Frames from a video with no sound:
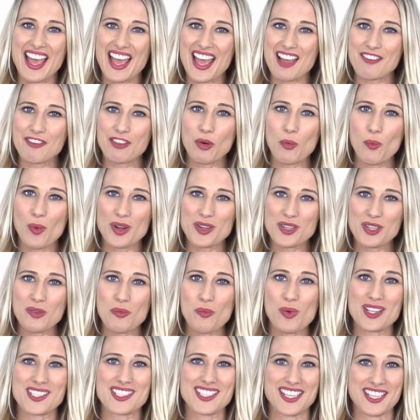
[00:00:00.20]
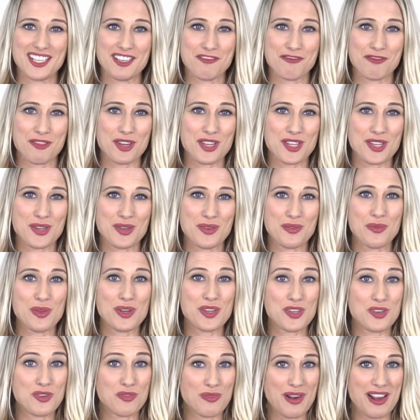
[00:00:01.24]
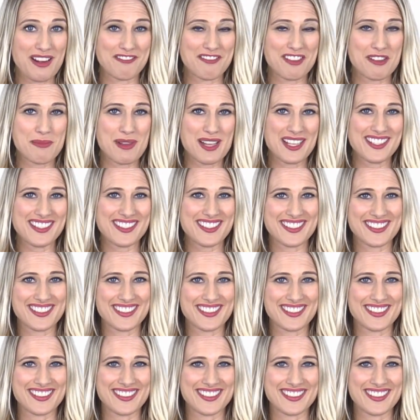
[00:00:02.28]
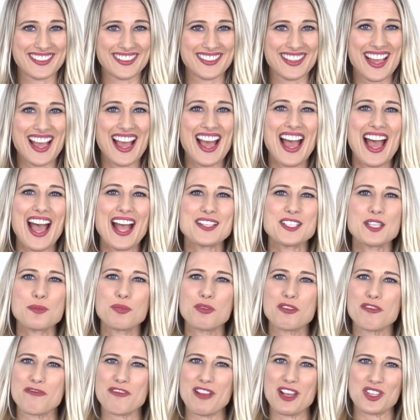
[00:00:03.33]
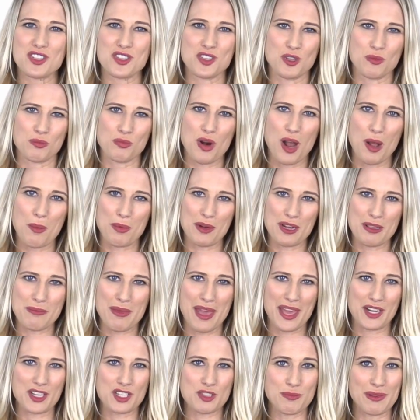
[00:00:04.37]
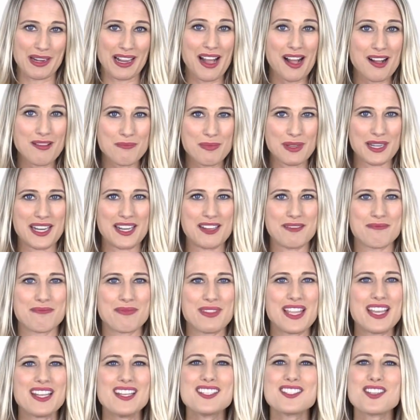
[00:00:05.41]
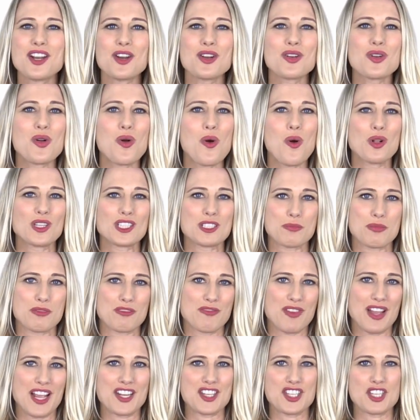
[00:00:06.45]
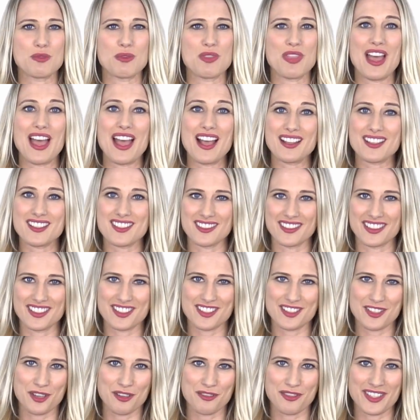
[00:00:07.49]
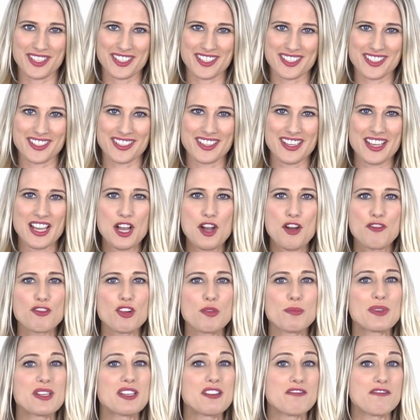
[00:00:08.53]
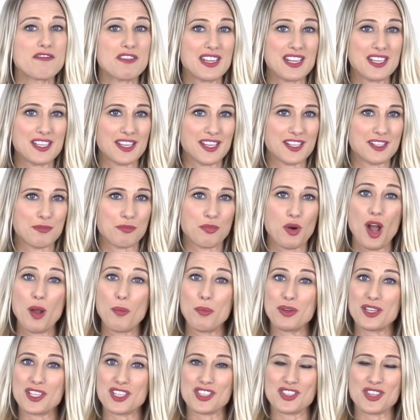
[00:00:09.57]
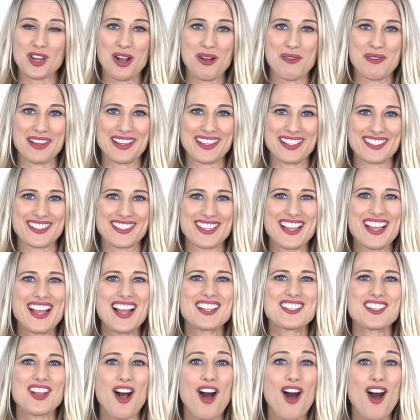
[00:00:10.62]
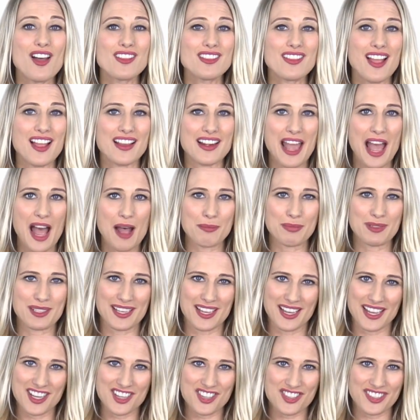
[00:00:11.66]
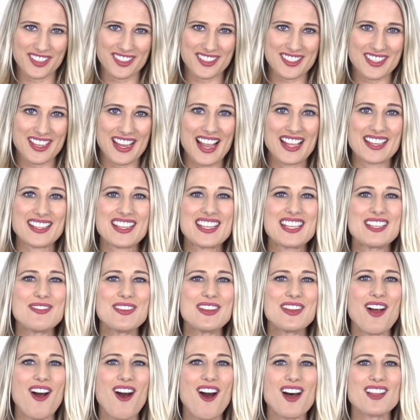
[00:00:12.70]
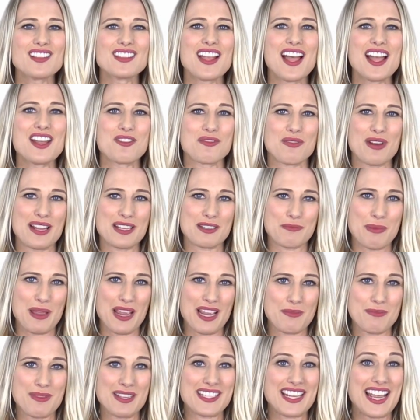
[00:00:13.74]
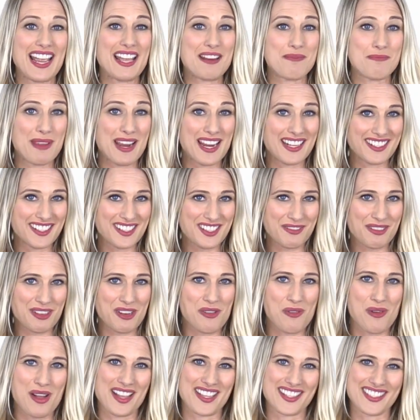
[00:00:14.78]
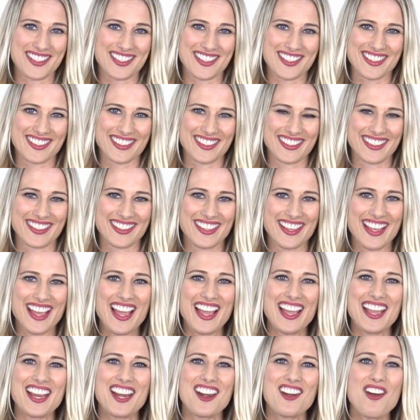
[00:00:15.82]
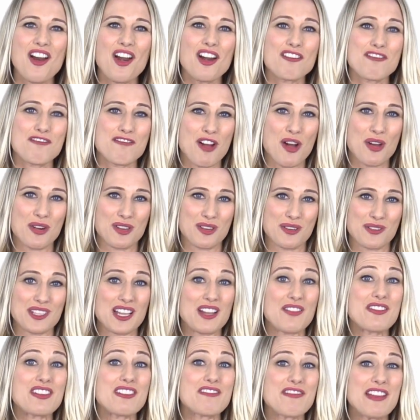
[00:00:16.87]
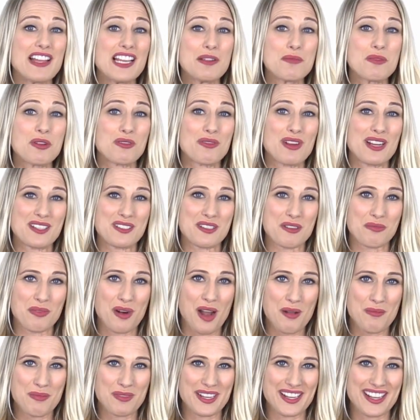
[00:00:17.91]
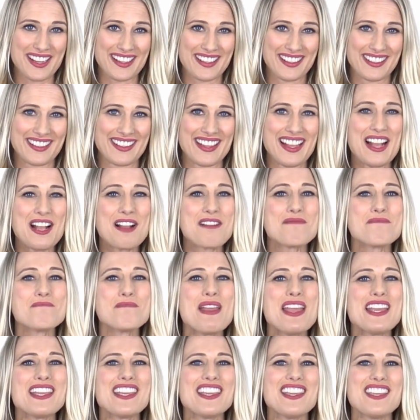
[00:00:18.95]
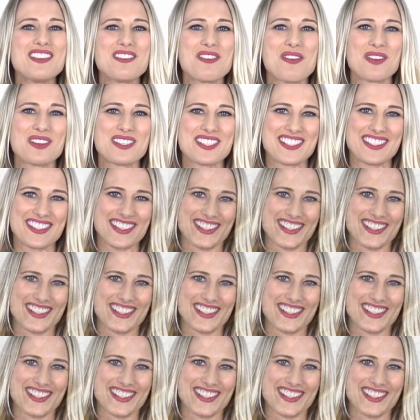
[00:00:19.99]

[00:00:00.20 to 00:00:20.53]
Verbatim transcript: Ever wonder what's in it for you when you rent from us? As a professional property management company, it is our goal to provide you with excellent service, from convenient property showings to online applications and even online rent payment and maintenance requests. Here are photos of an available rental property. Make it yours